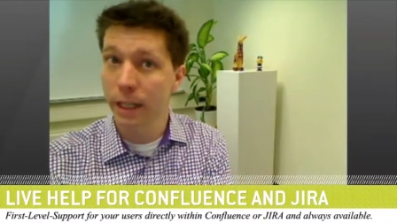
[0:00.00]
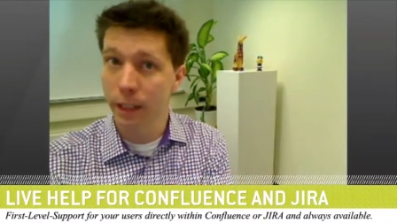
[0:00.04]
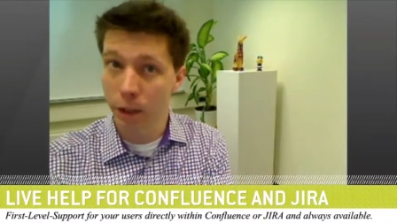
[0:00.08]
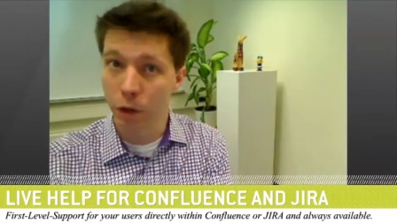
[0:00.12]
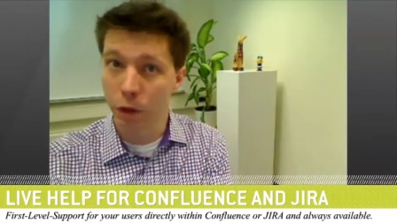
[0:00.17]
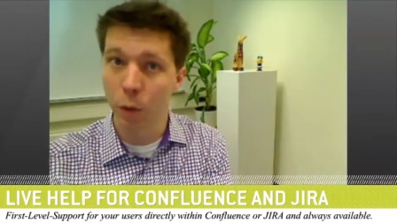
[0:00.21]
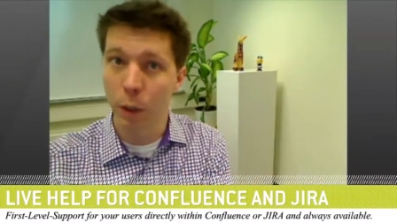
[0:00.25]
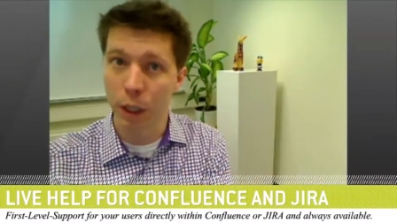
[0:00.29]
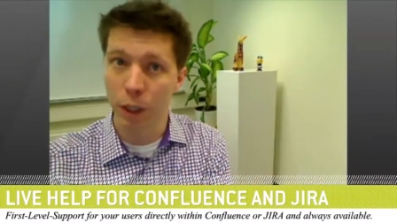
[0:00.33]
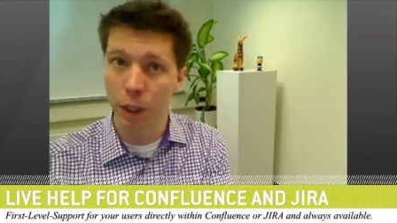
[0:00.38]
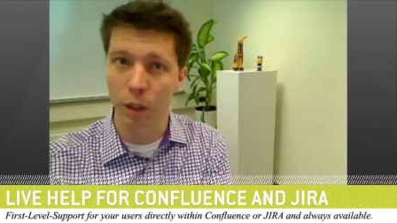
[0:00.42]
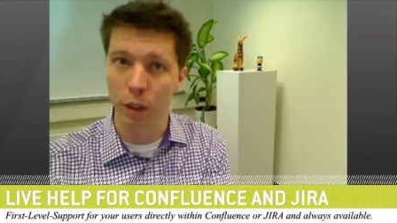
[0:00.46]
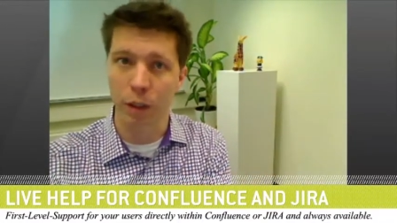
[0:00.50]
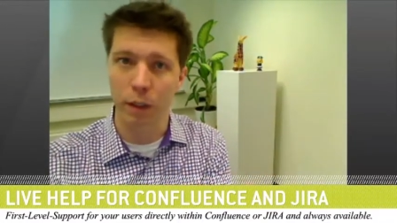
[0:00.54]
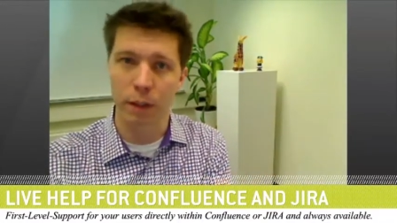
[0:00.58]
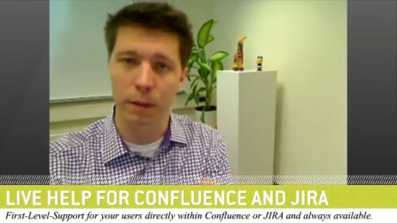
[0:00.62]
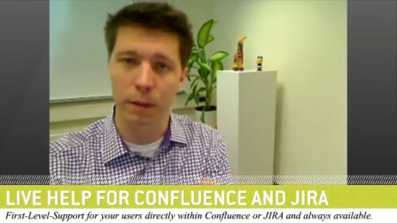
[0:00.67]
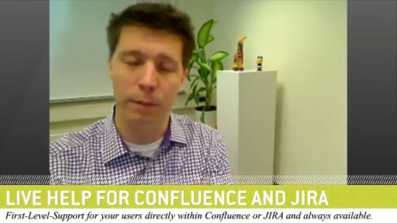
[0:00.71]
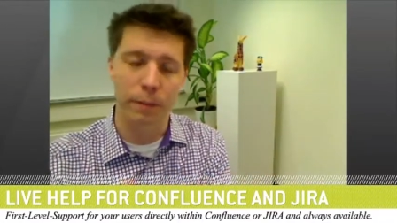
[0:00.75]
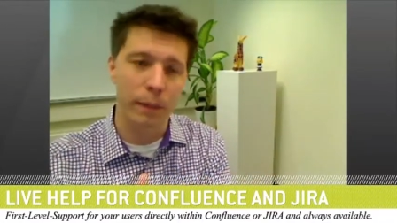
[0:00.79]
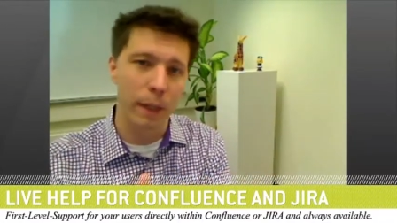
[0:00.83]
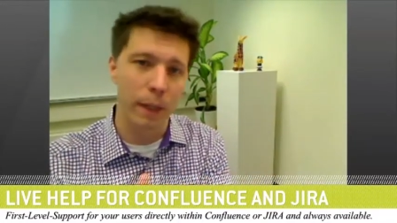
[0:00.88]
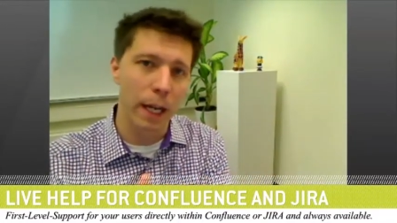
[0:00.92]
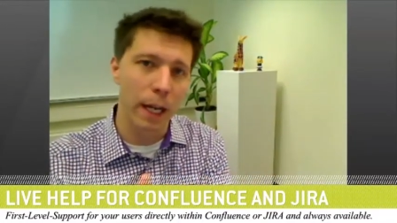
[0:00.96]

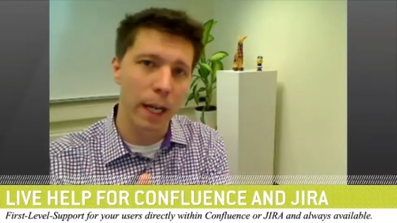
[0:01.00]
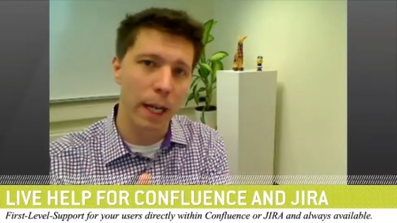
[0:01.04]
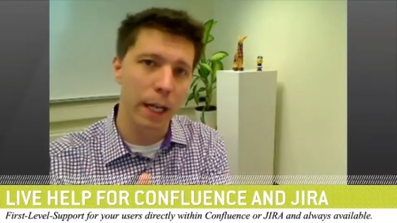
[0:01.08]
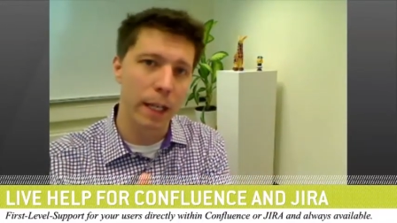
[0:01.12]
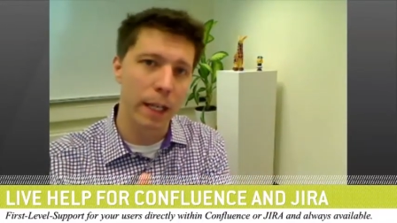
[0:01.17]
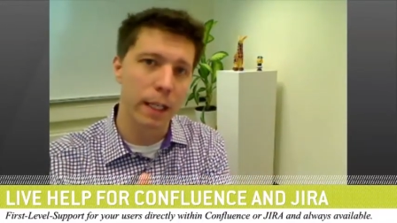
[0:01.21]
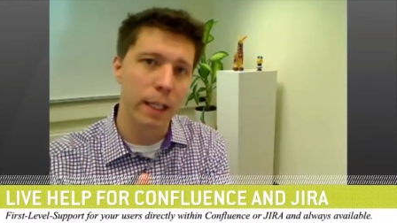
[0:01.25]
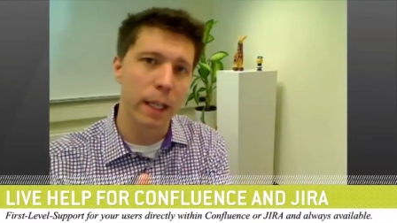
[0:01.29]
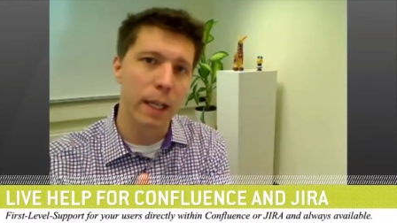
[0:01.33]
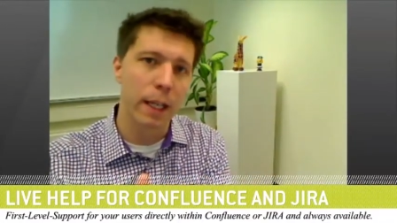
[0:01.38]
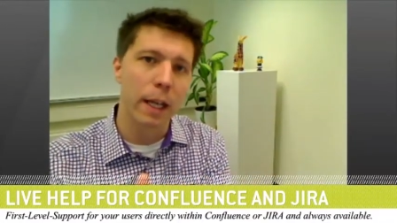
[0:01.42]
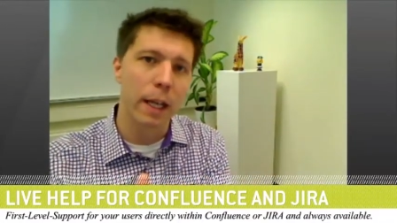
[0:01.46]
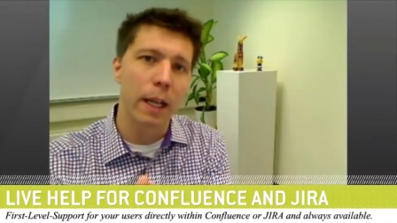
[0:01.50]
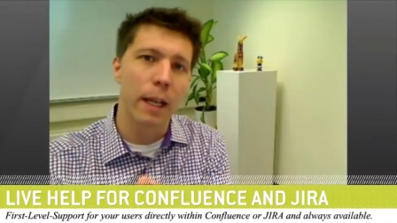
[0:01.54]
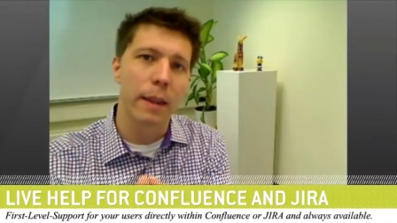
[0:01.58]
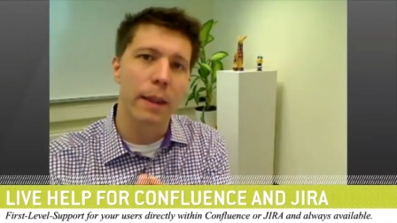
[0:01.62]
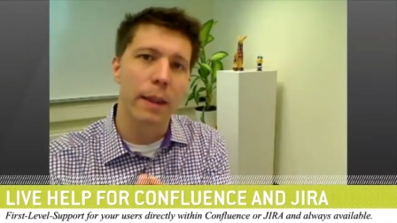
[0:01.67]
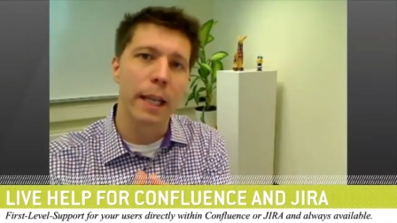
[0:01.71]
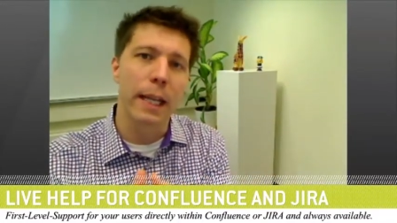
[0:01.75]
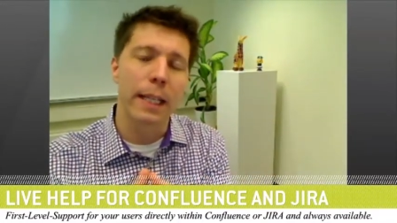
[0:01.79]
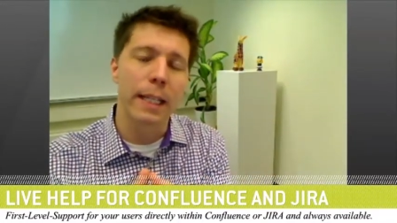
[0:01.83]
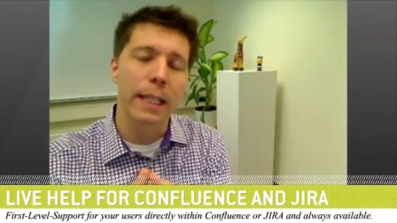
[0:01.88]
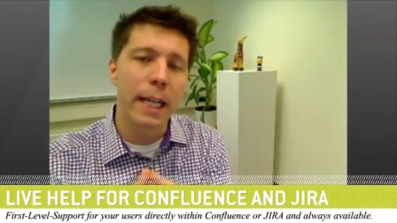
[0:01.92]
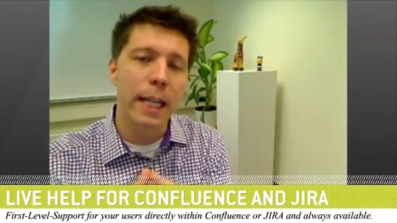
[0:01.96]
questions, and
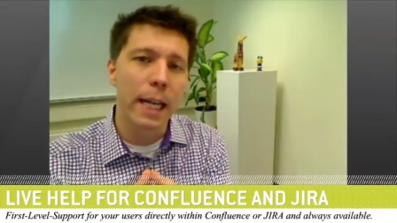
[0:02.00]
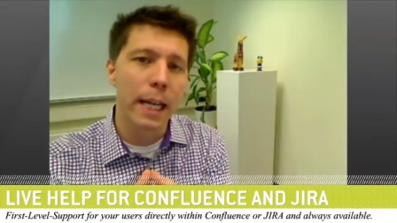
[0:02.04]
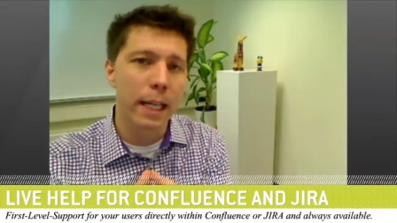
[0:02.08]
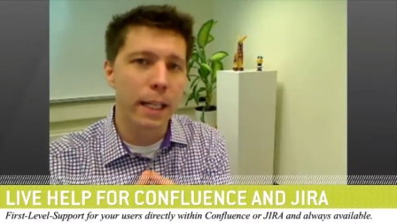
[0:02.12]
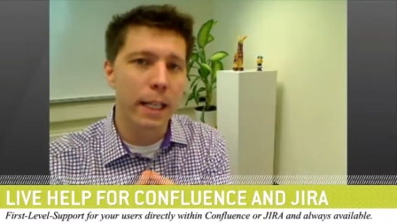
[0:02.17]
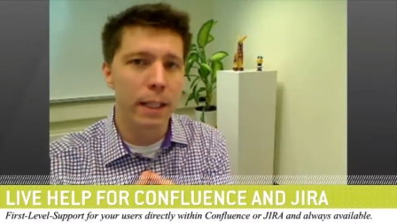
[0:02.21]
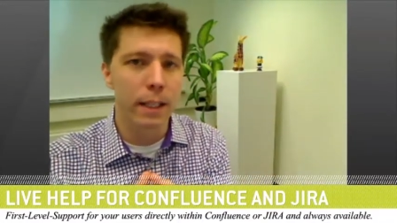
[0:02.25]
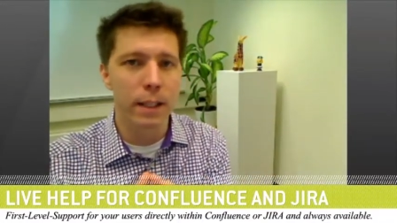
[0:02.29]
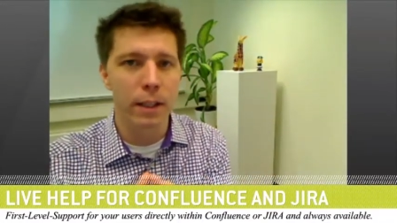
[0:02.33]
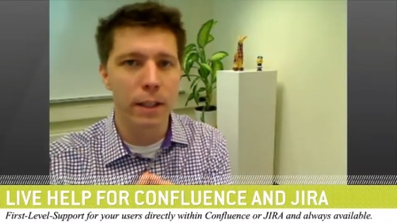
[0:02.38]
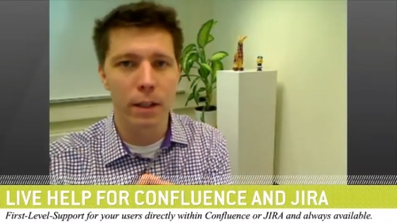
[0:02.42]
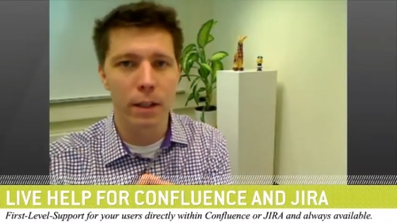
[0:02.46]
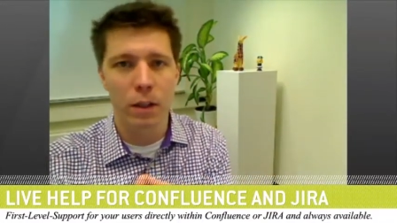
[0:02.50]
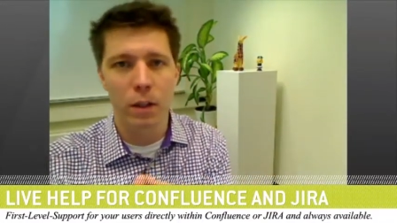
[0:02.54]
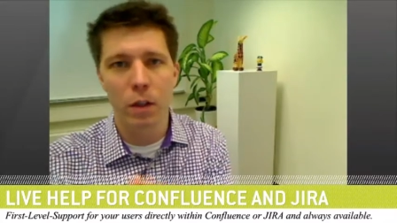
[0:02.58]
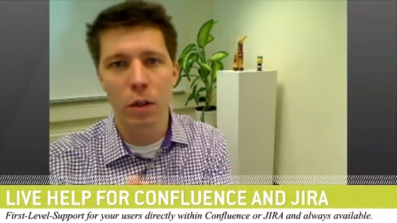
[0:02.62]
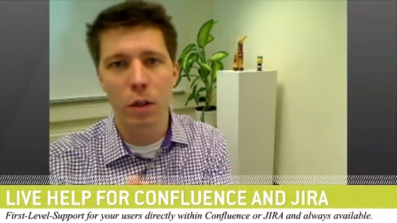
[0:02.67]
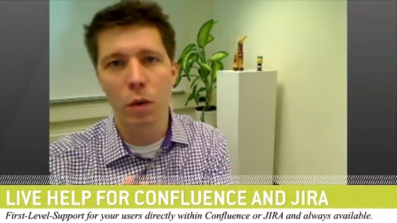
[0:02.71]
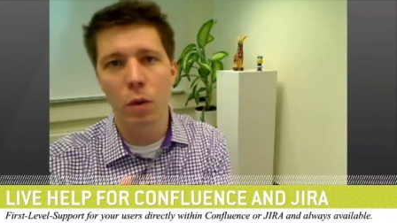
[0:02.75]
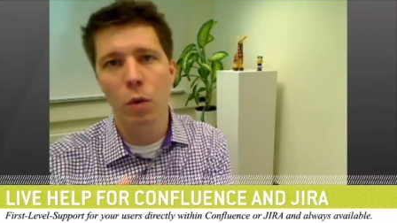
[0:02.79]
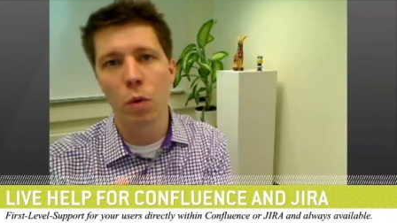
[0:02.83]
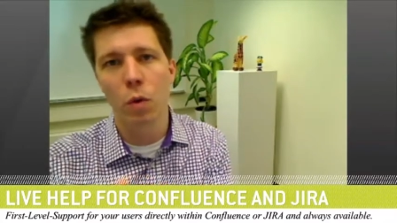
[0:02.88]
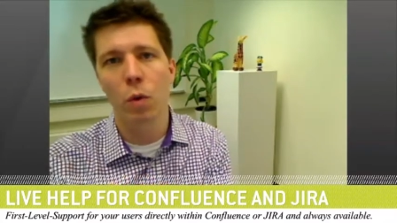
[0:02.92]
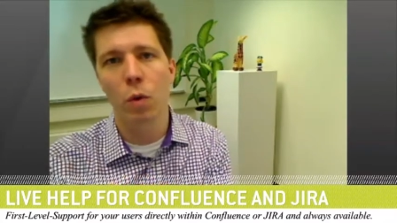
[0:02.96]
they tend
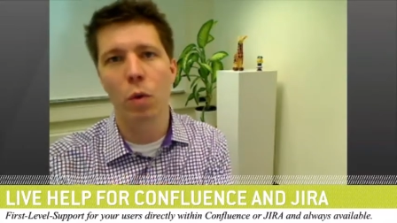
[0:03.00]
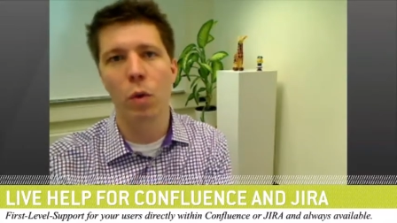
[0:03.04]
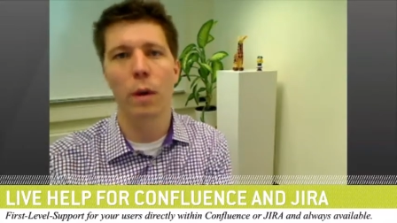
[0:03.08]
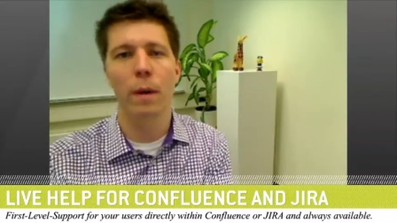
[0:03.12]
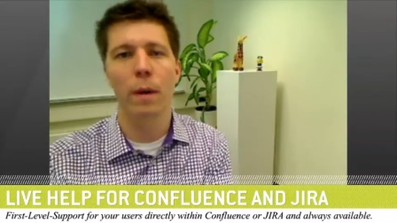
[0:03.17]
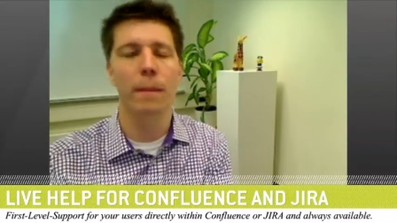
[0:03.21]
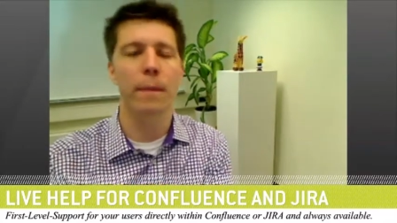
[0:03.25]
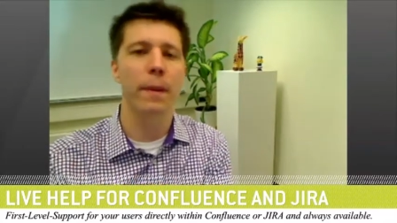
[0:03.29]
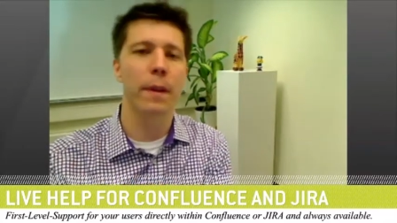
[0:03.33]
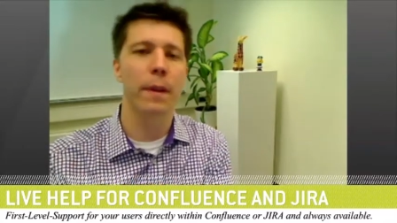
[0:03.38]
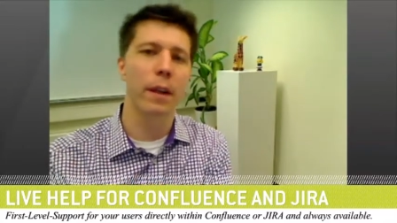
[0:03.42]
to